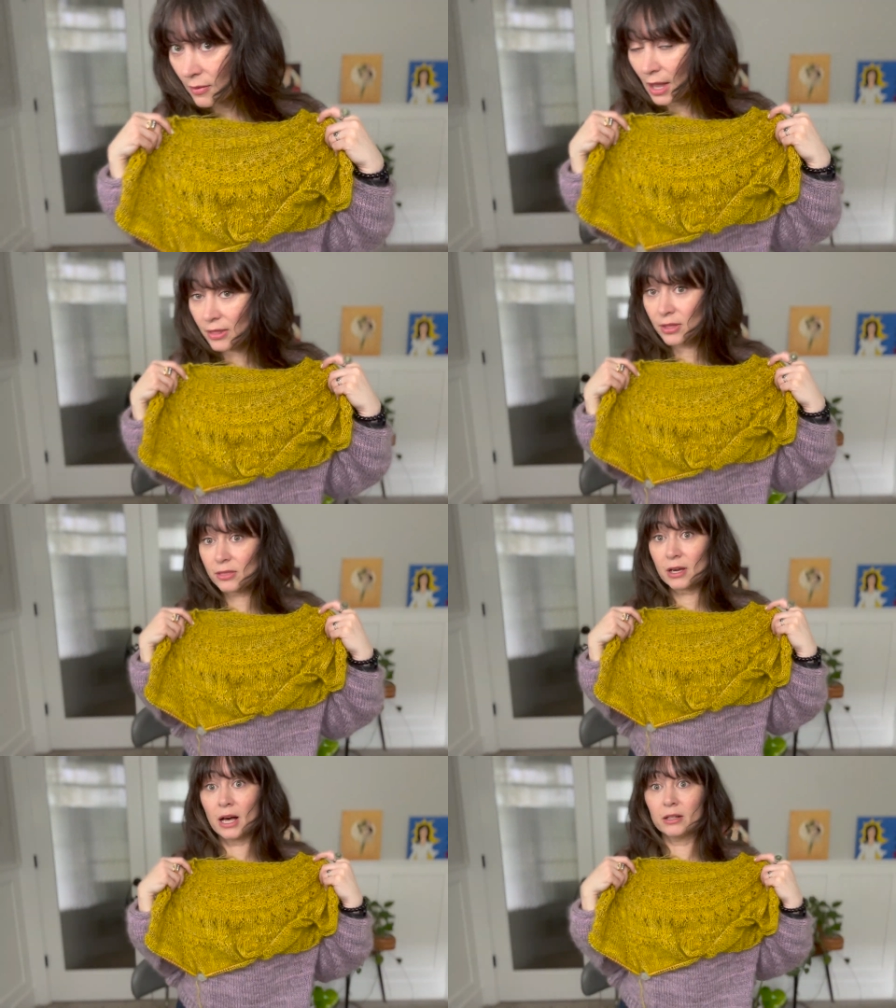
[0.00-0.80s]
I think
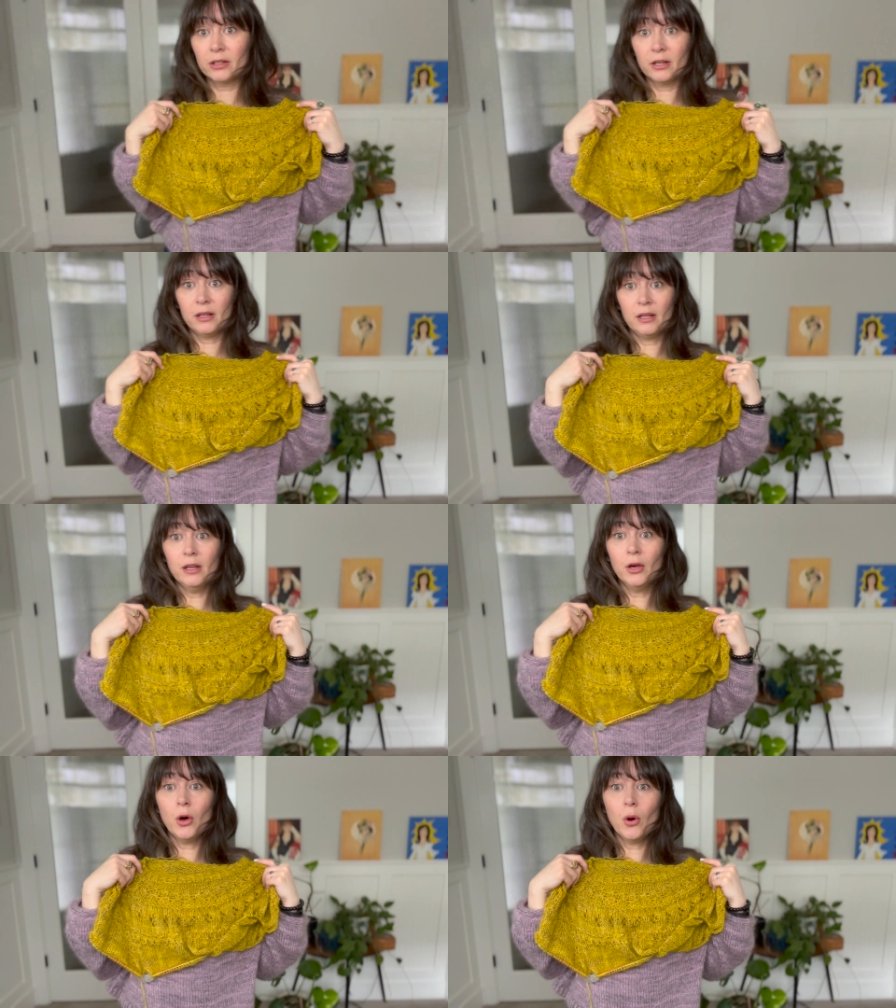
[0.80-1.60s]
the color
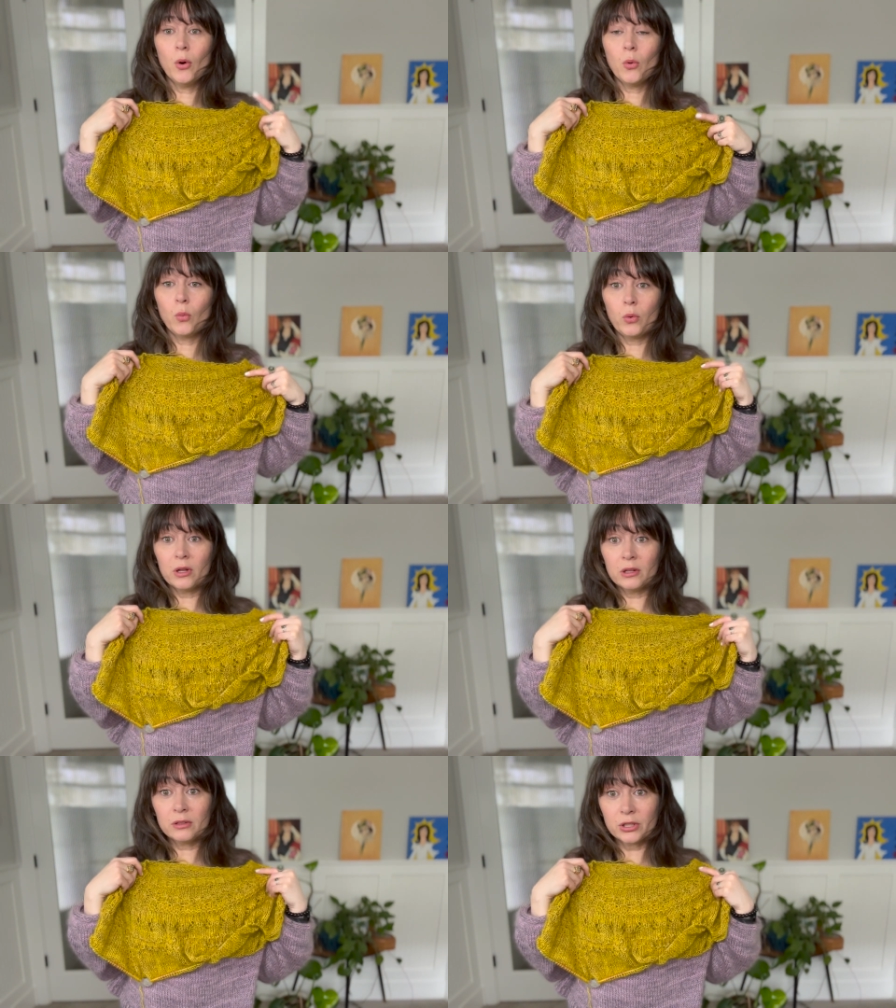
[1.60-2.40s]

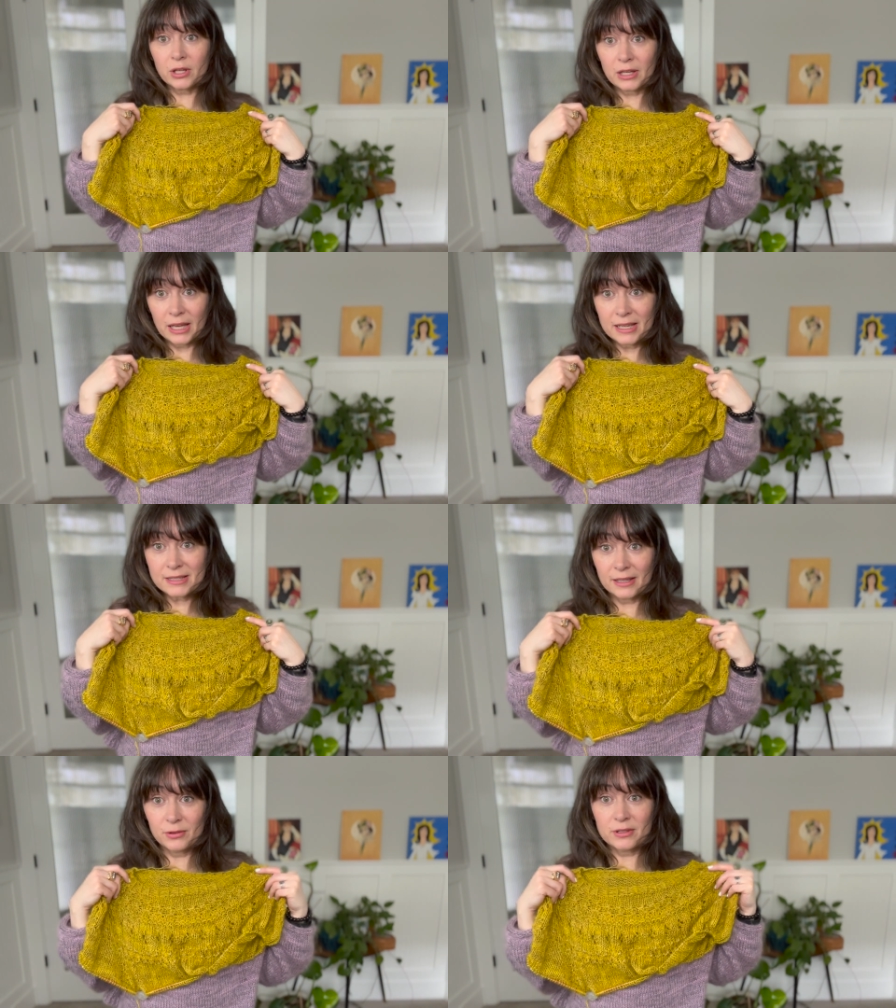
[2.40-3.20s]
will look
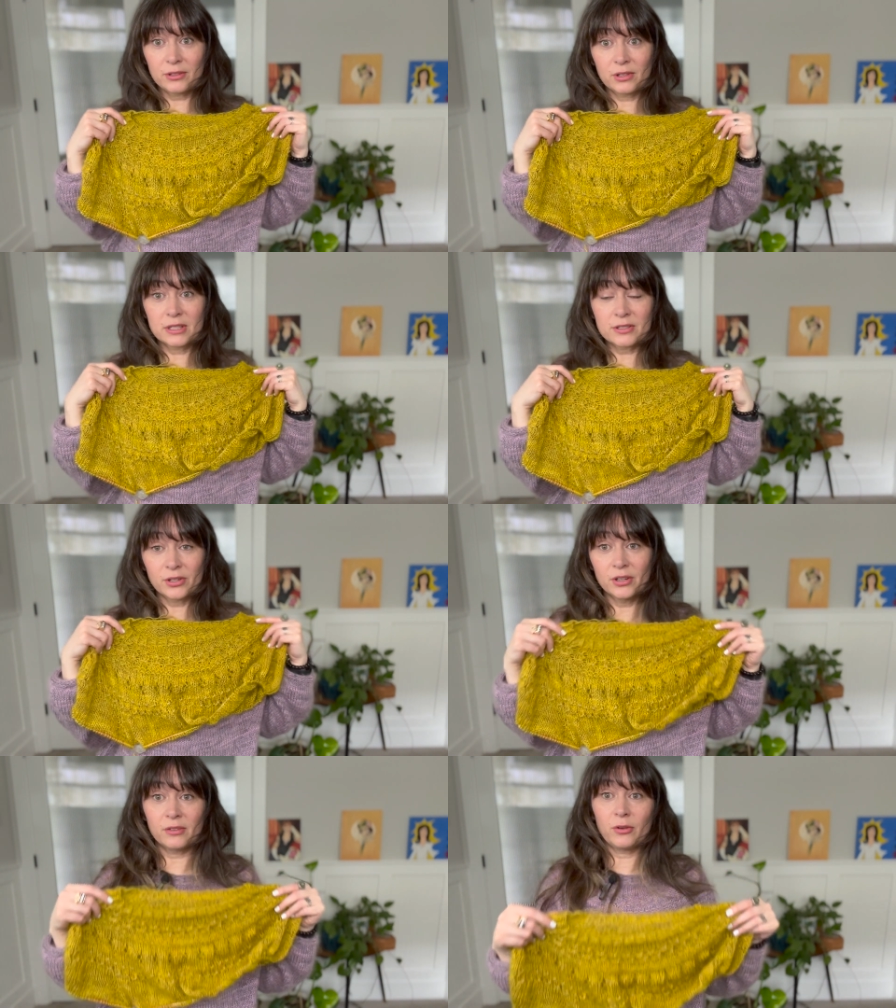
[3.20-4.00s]
nice. I was a little
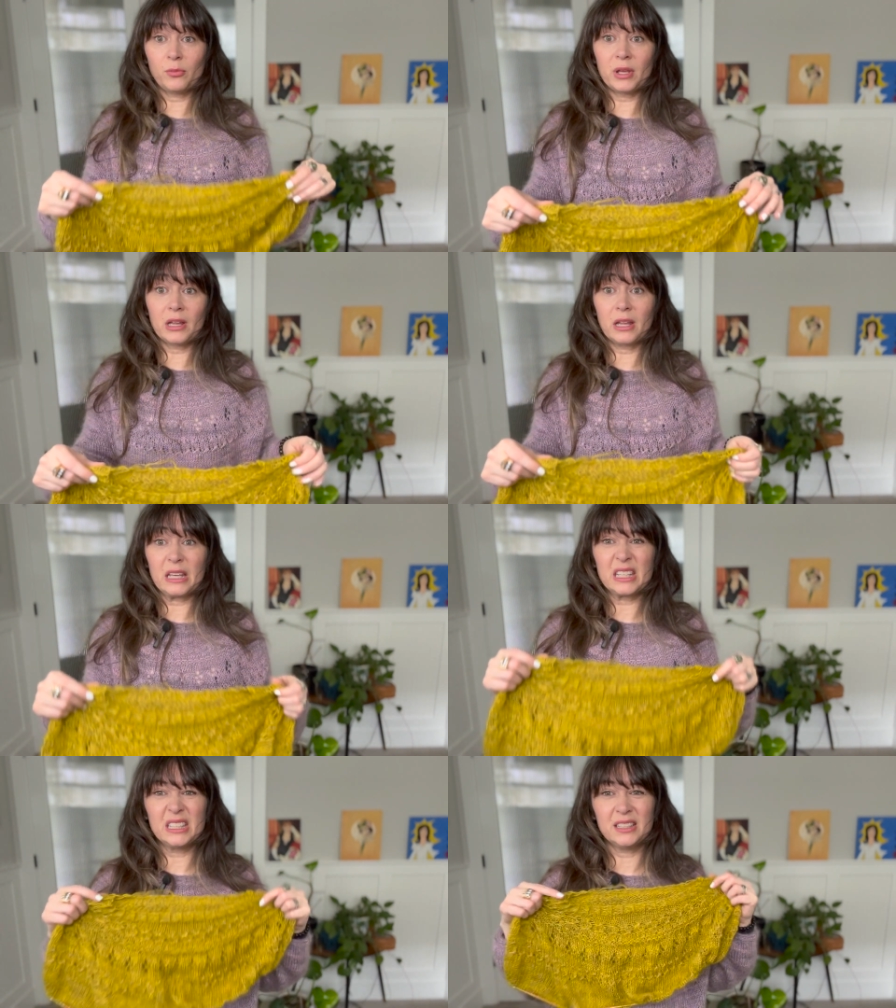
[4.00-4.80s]
concerned if it would be
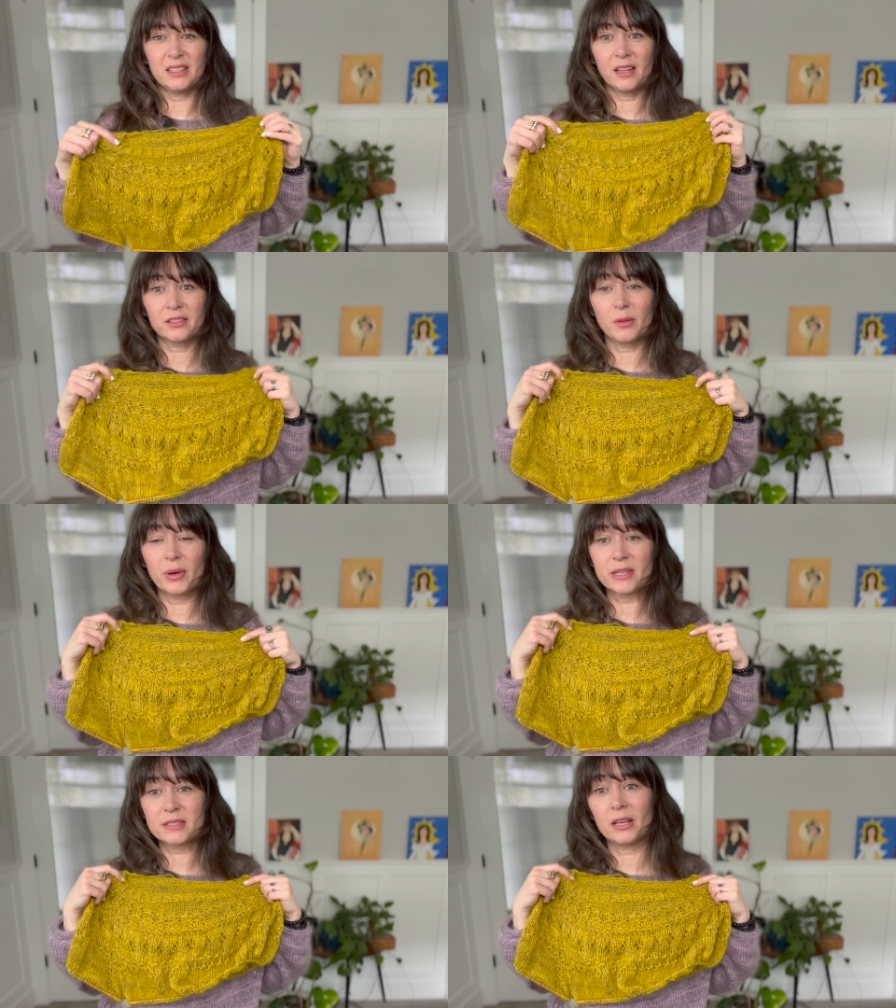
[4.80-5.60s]
like not the
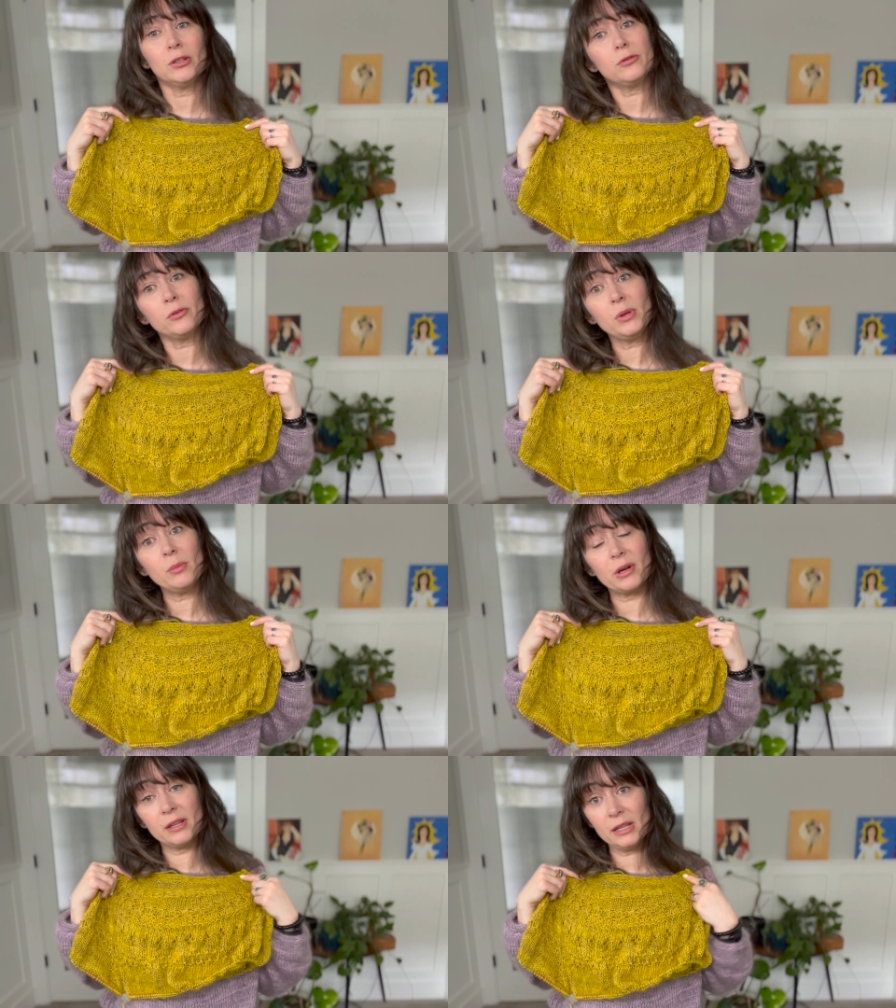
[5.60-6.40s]
best color for me,
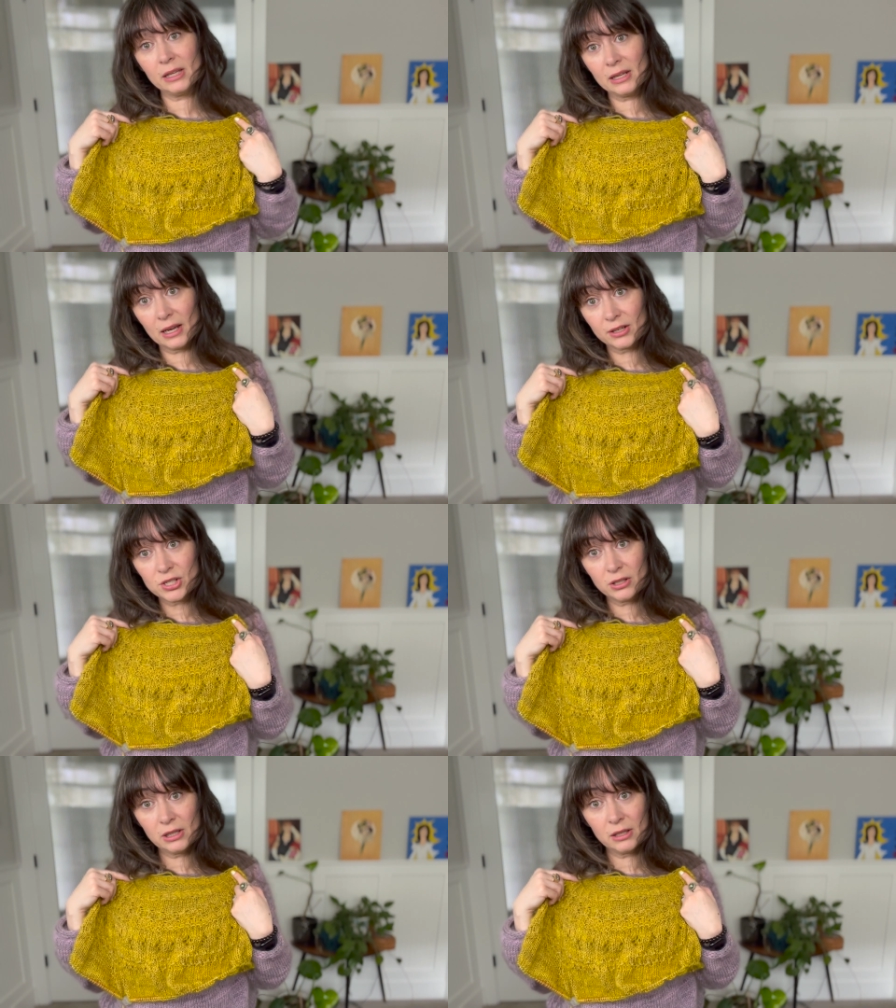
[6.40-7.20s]
but I think it
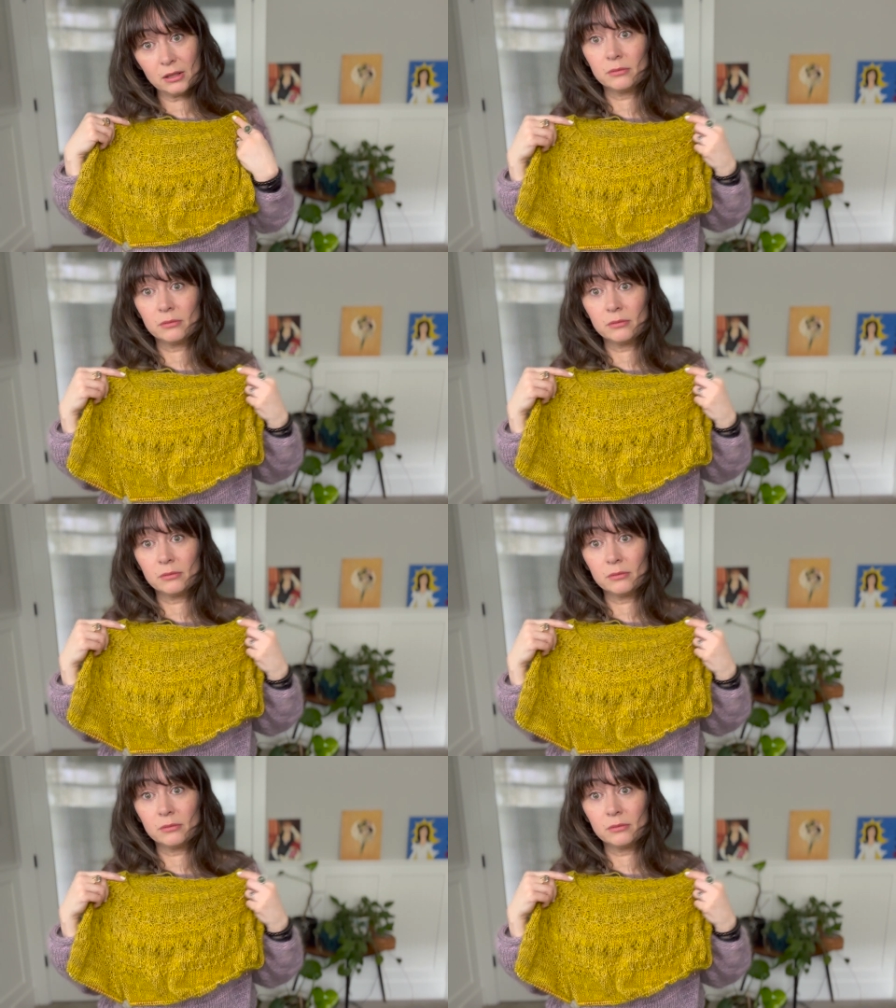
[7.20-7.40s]
actually